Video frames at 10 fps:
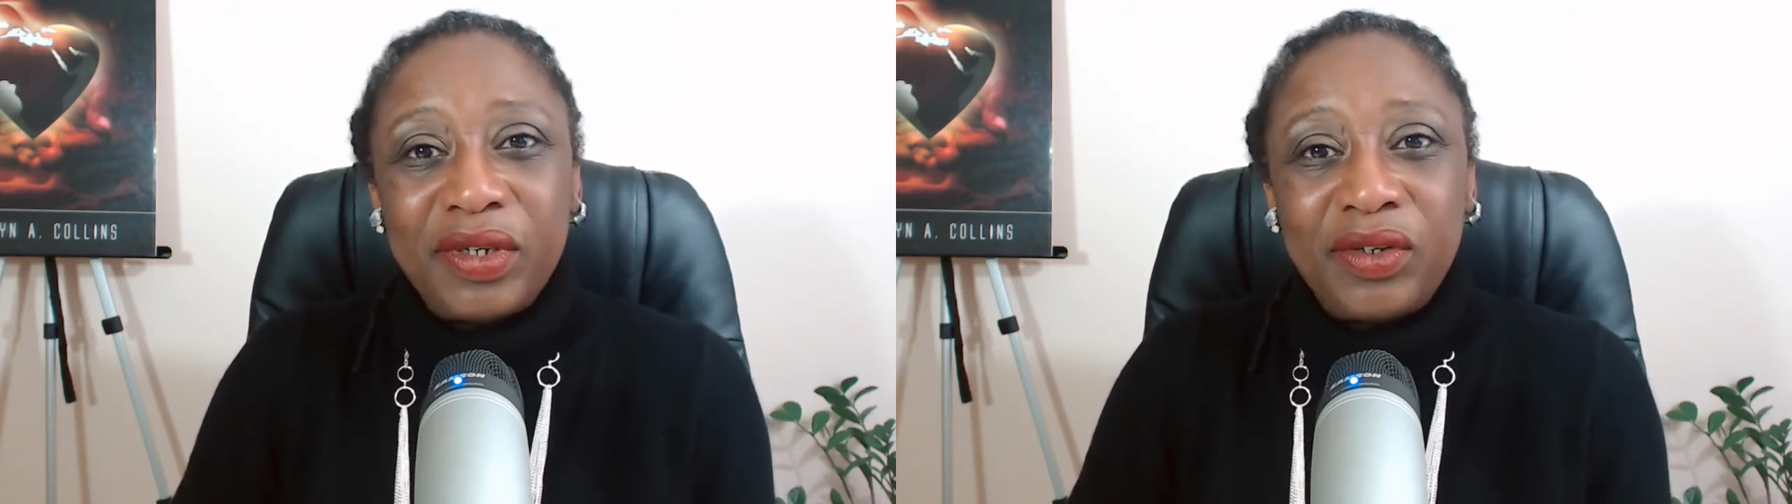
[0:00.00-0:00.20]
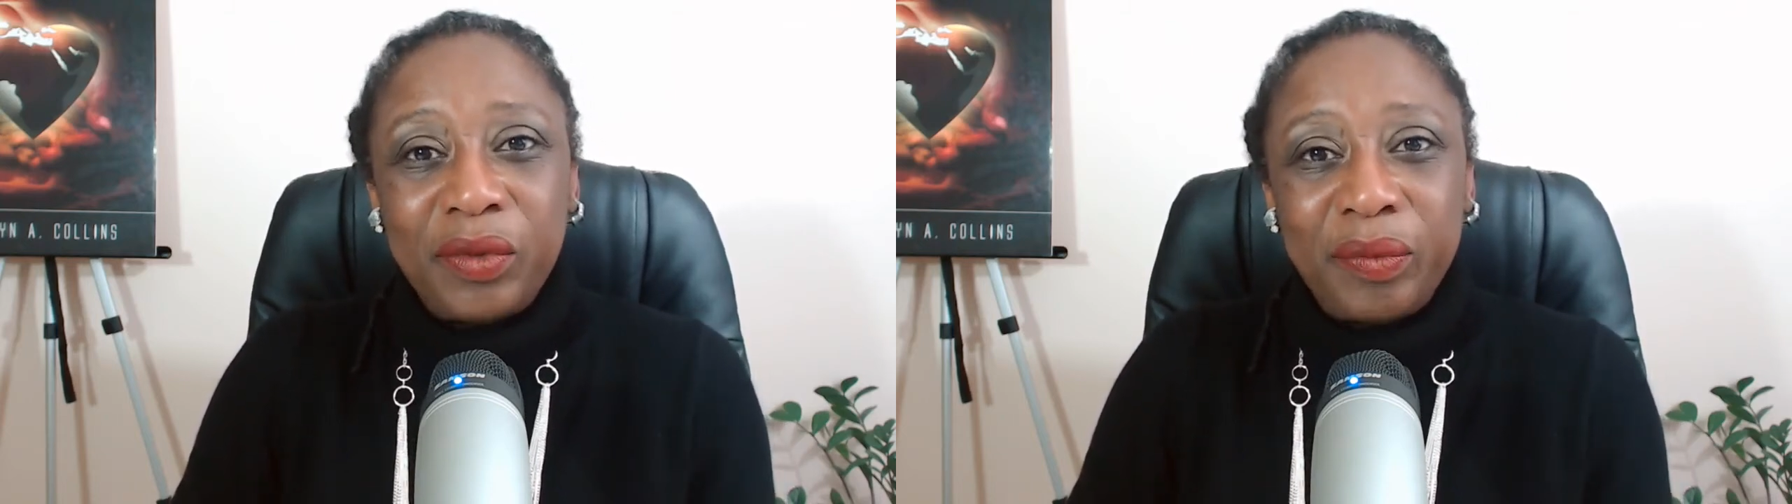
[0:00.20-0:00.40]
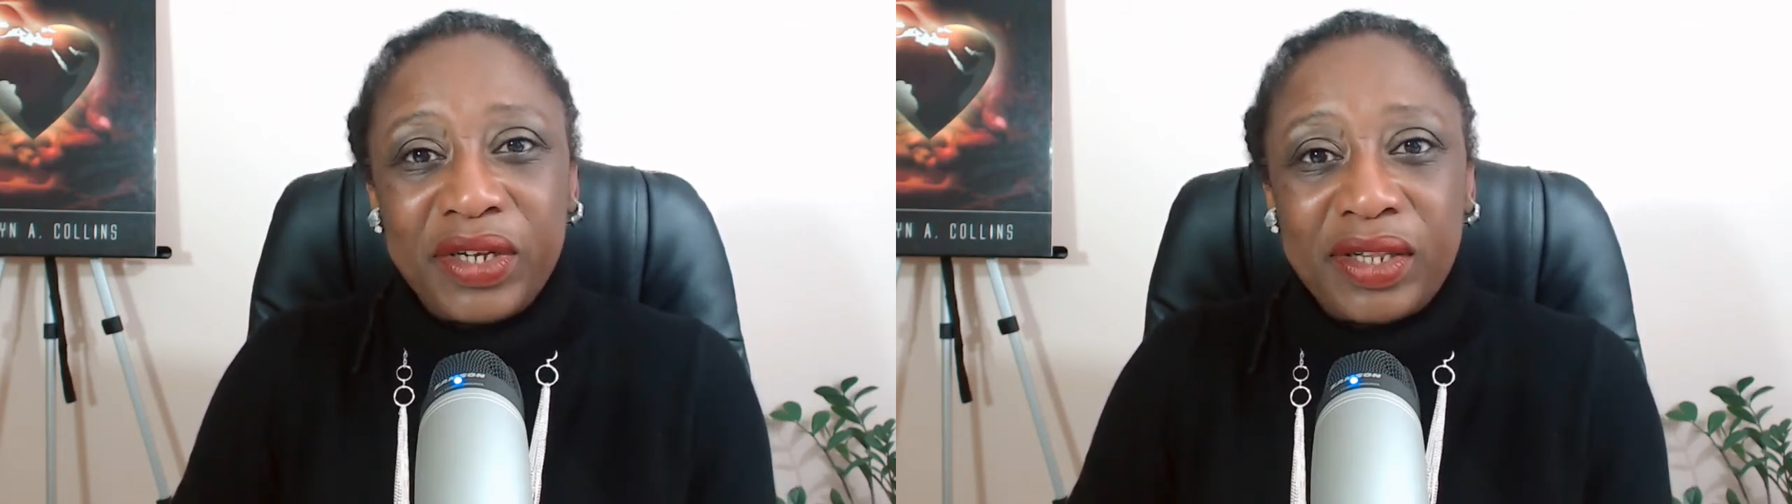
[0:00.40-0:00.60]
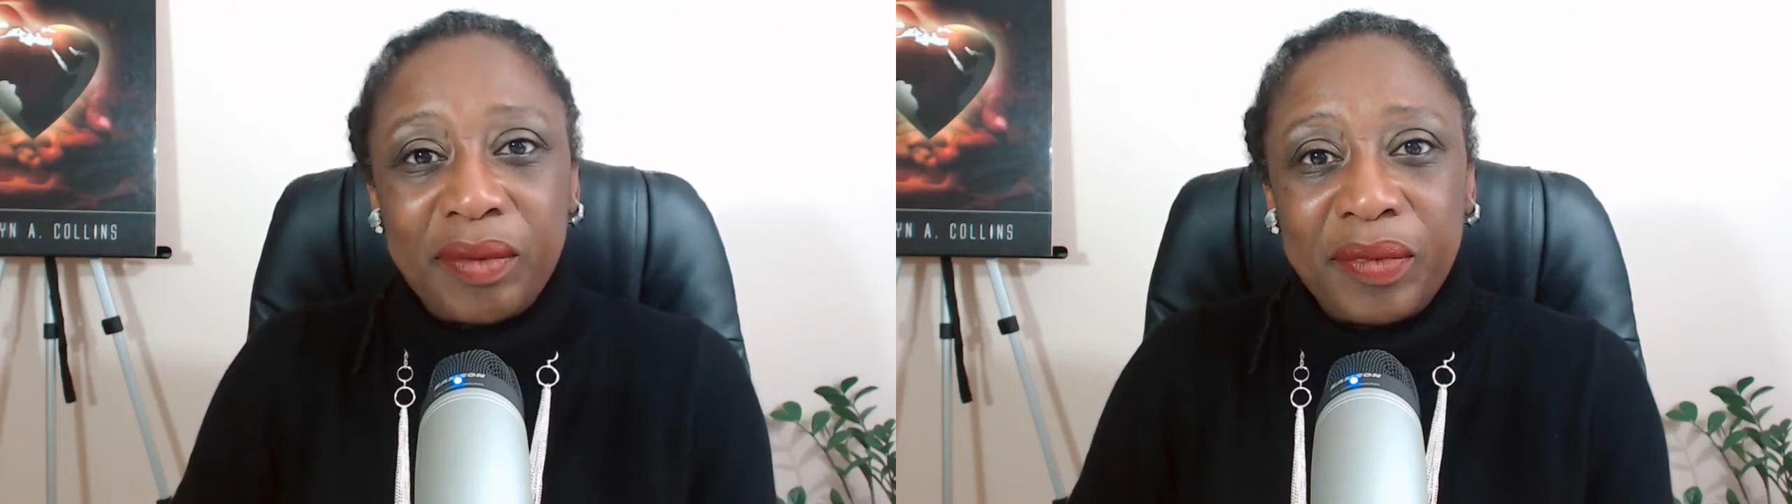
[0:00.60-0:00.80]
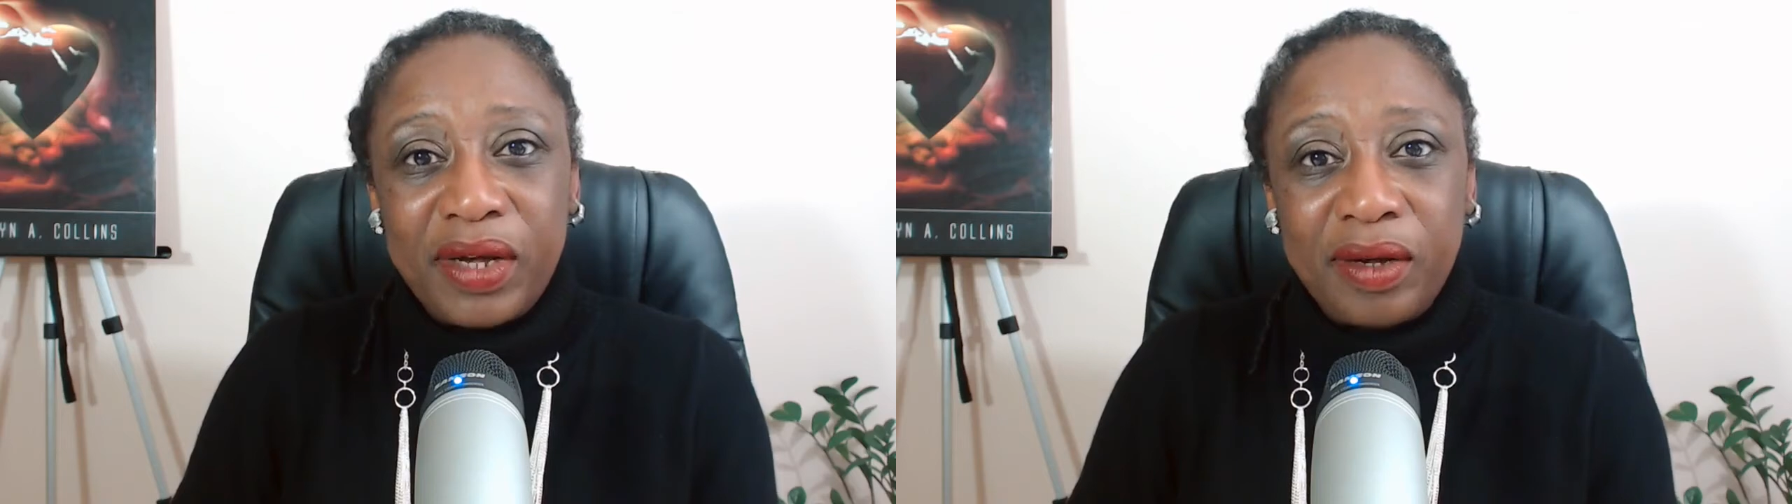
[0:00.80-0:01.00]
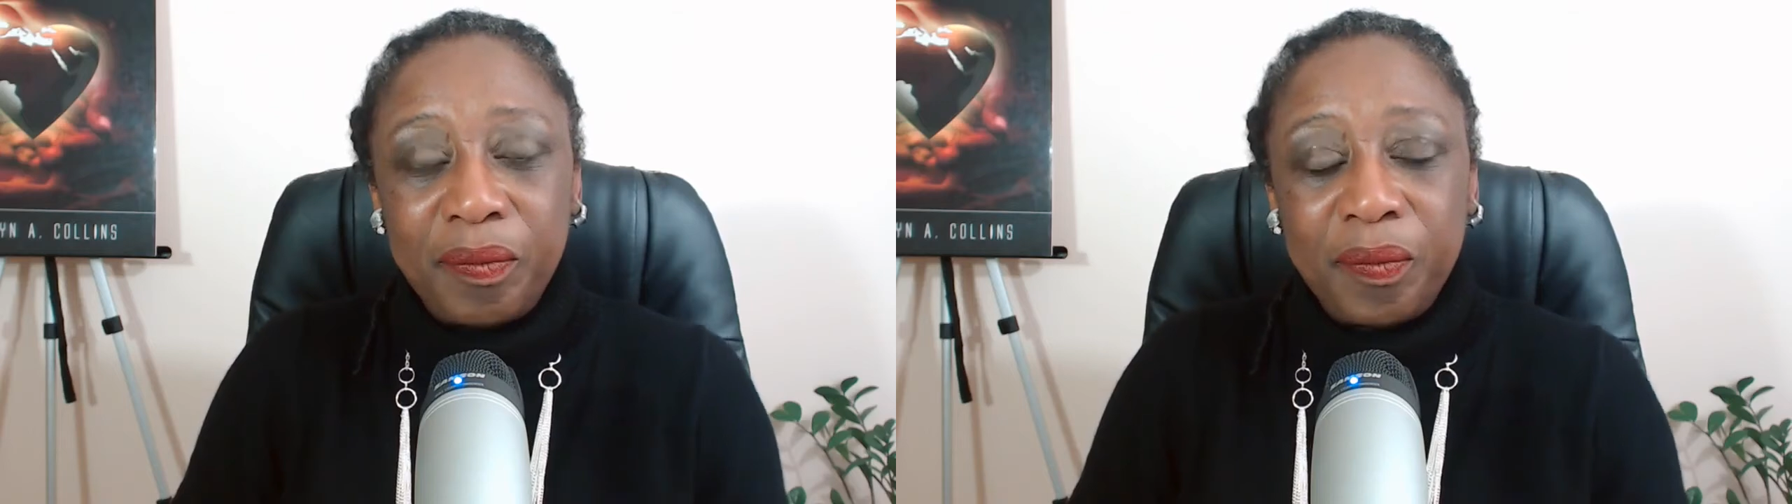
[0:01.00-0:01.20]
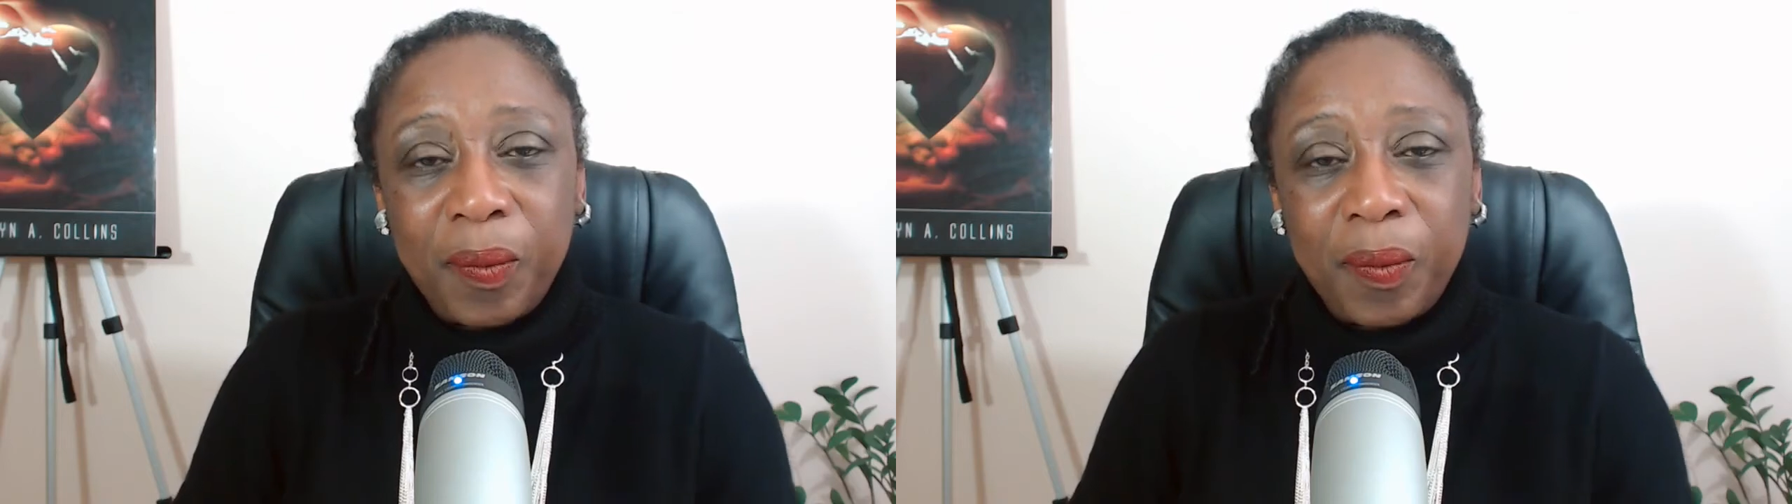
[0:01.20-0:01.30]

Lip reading: and you bring them up.